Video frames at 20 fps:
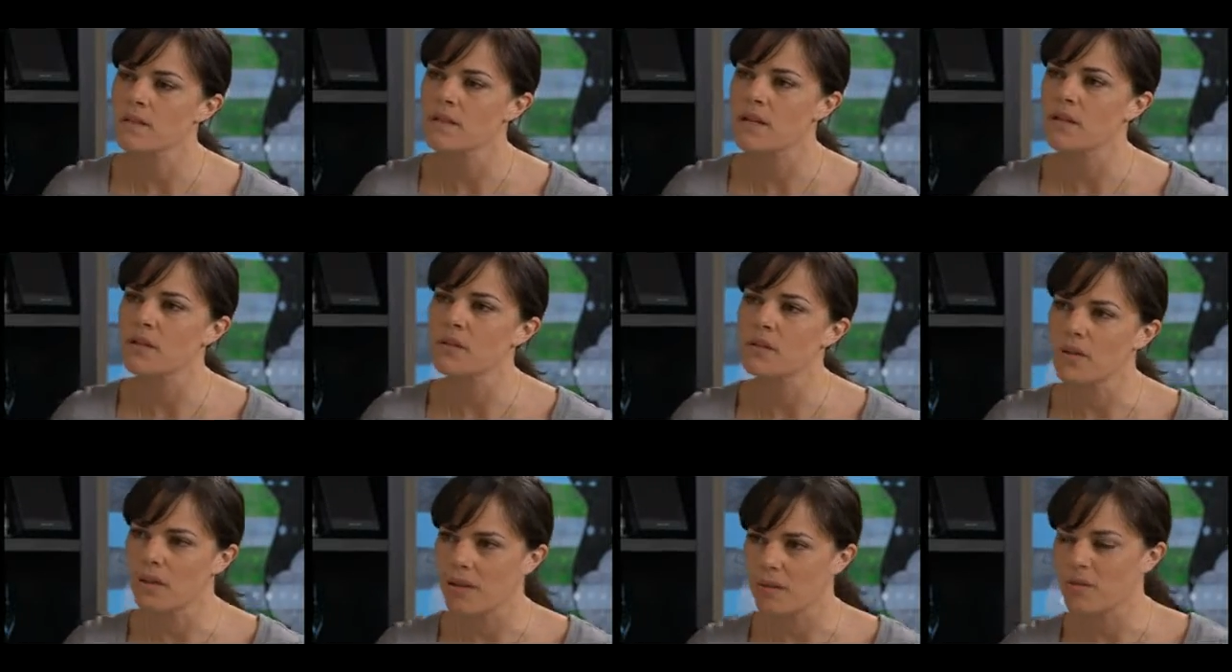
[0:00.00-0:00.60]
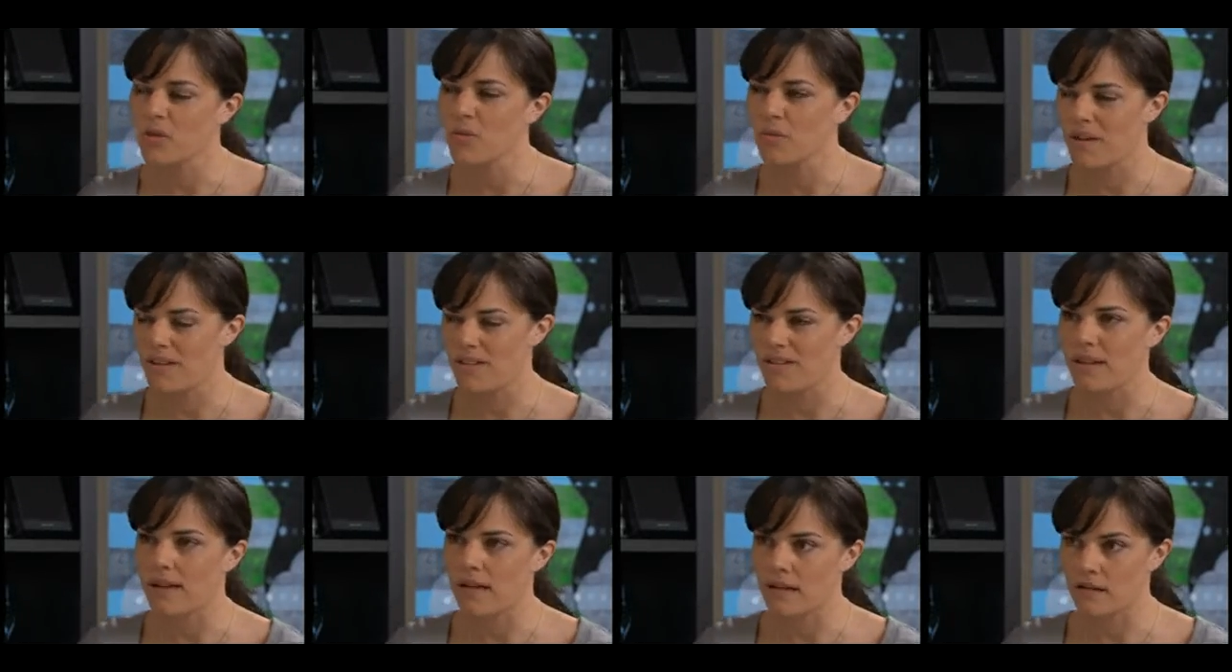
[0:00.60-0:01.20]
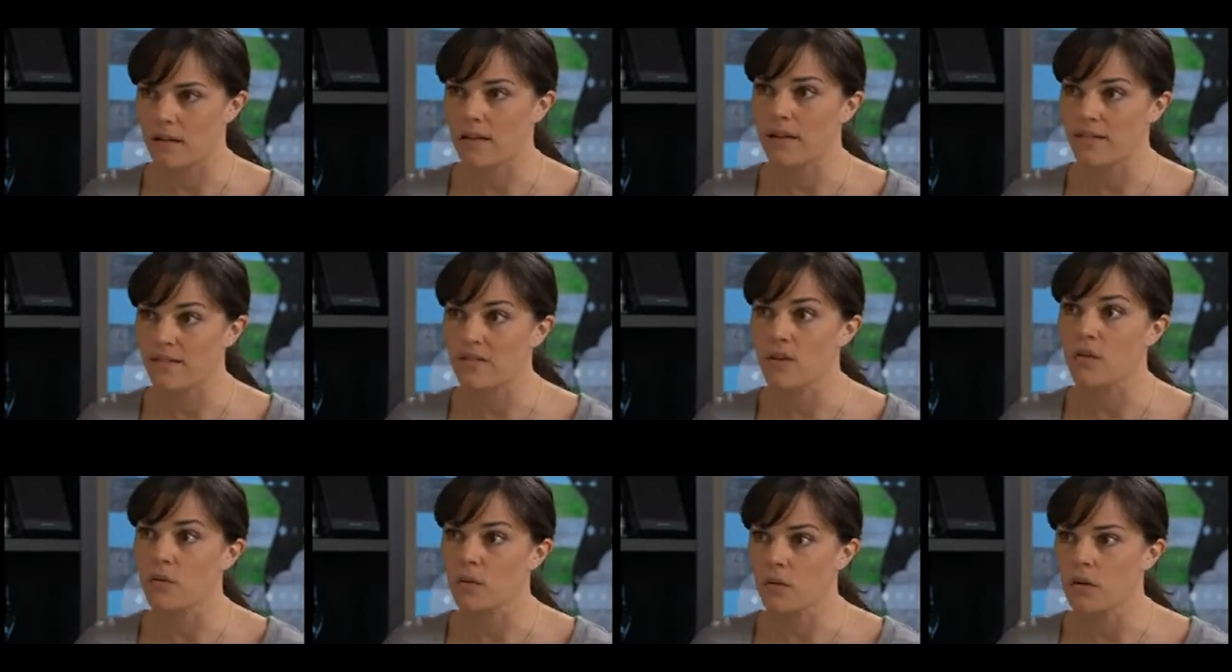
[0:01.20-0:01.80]
Daniel, I'm your mother and I
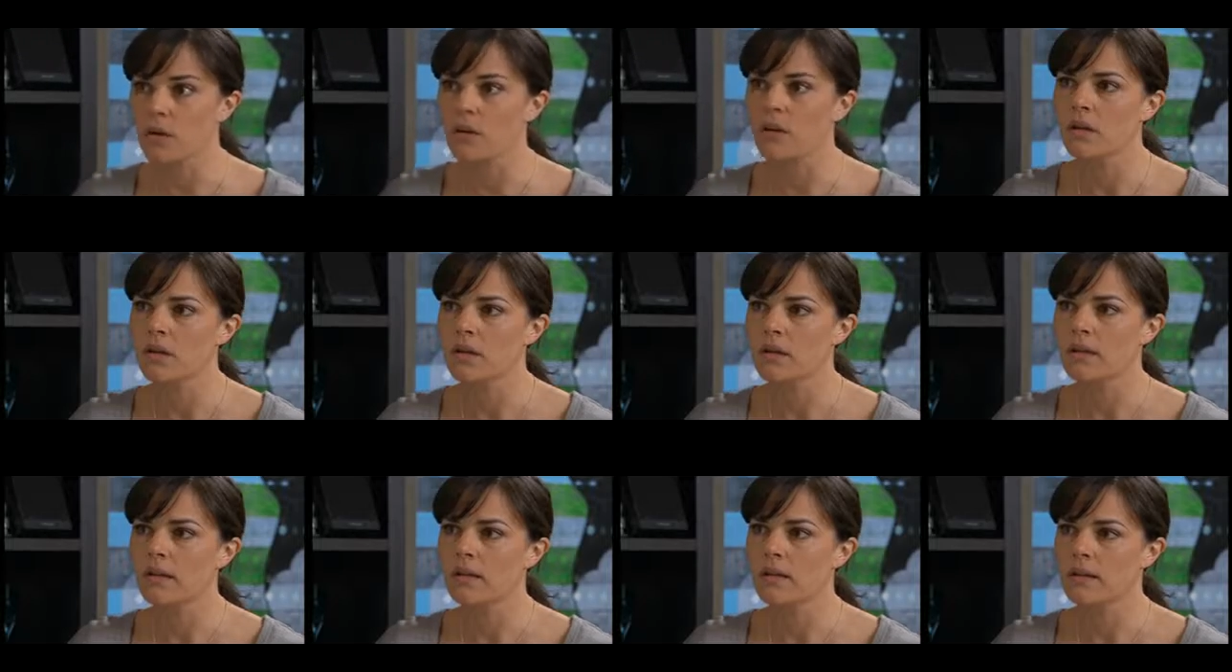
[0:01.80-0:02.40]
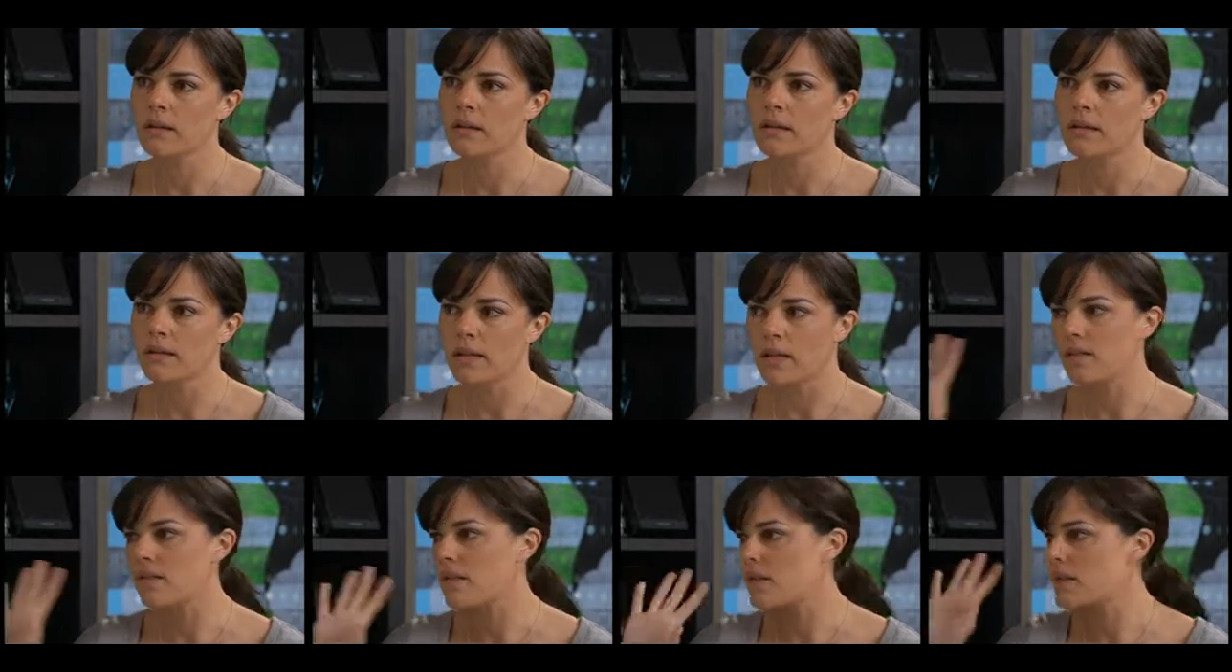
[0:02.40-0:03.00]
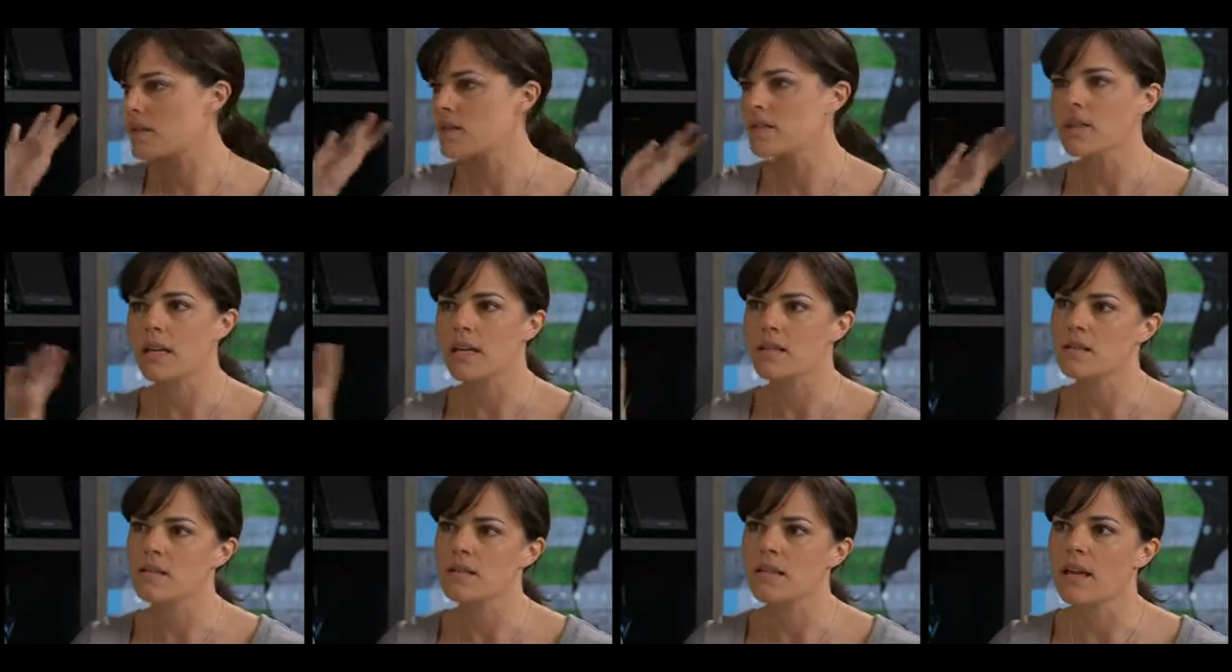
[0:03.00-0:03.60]
love you. None of this
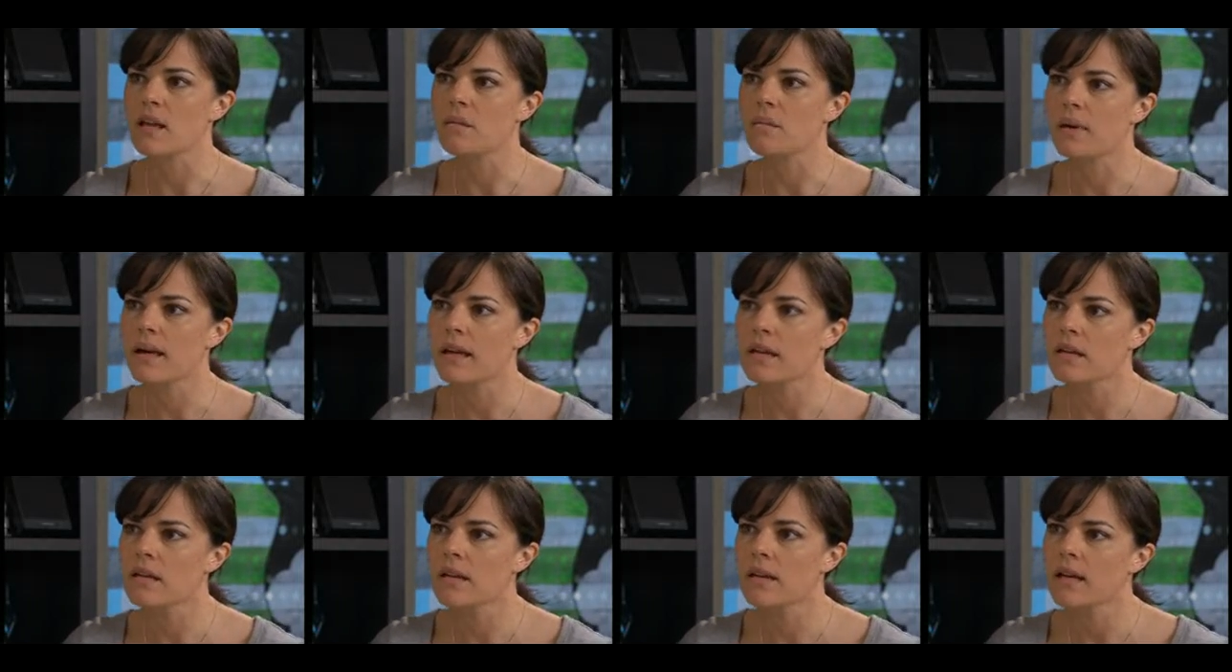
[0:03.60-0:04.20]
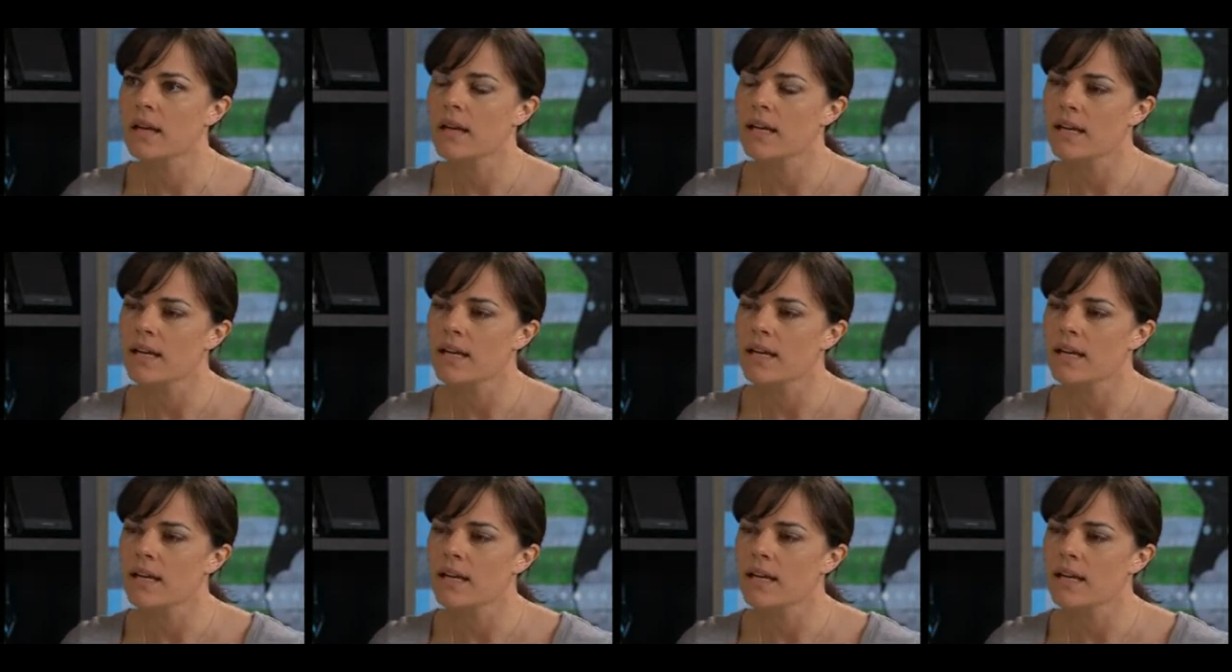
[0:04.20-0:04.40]
changes that, but